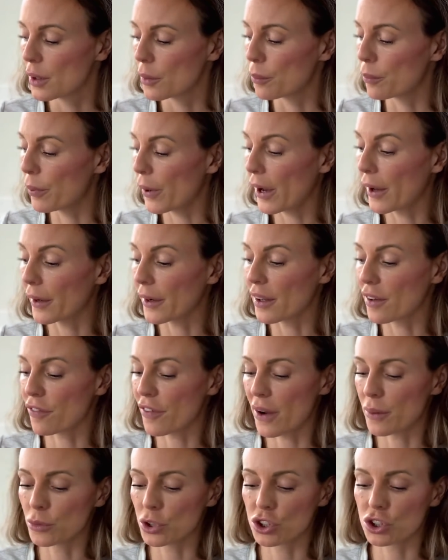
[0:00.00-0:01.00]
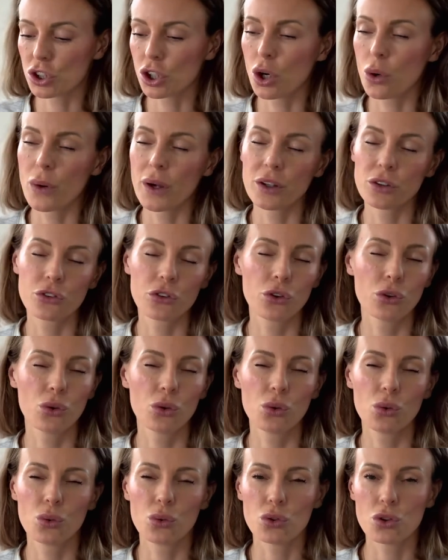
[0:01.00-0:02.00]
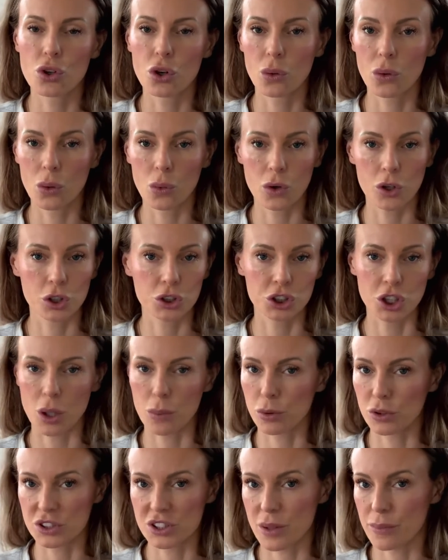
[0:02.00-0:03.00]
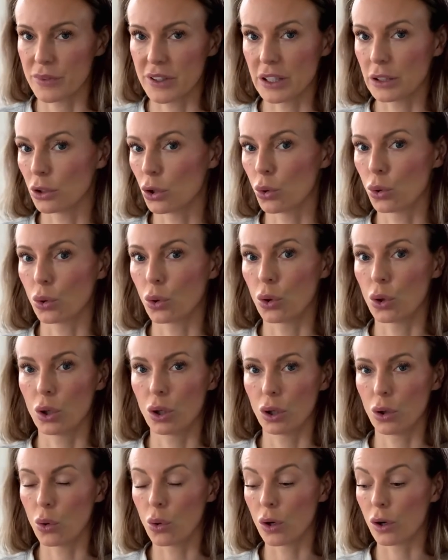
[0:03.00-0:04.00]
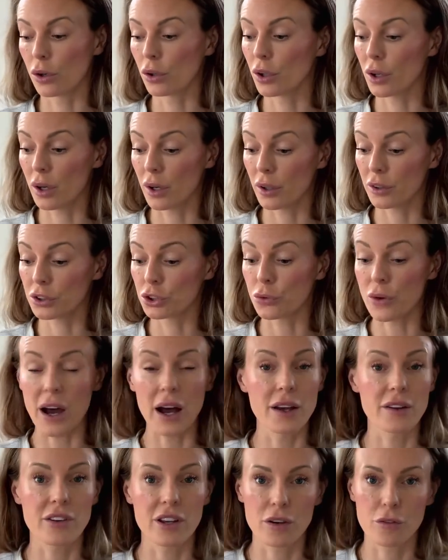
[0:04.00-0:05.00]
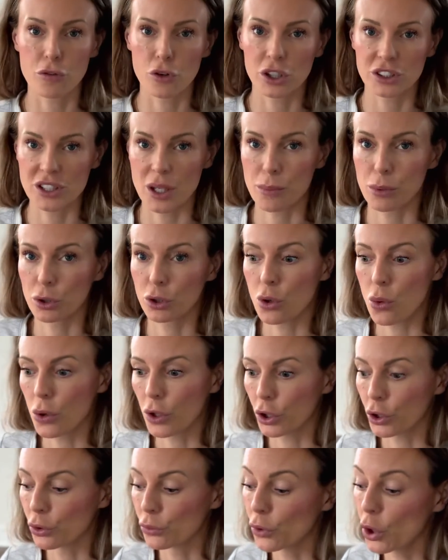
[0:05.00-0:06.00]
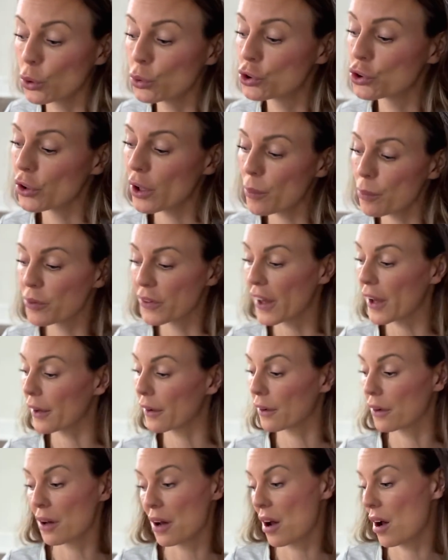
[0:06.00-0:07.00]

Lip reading: But if I'm just going to, a workshop or something local or driving, for example, going on a road trip, then